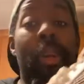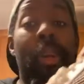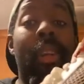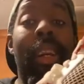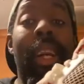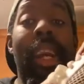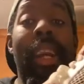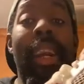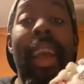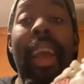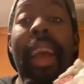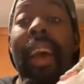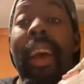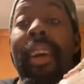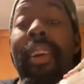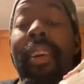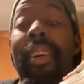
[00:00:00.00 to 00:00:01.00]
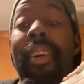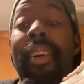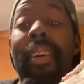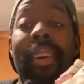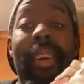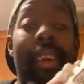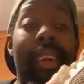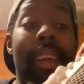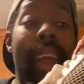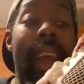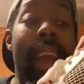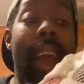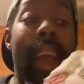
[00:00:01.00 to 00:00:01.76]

clean, and yeah.